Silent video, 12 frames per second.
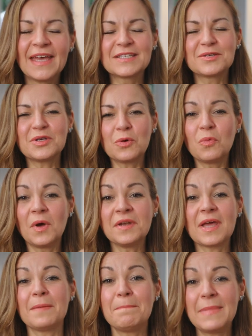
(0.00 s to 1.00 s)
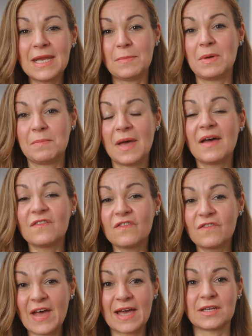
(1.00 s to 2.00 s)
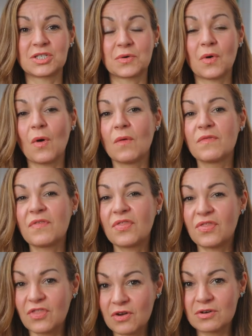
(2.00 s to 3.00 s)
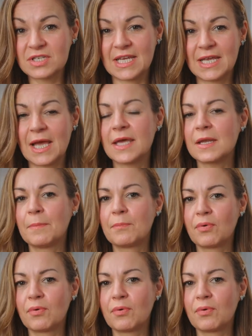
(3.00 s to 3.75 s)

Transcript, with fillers: So you want a minimum factor of 30 and a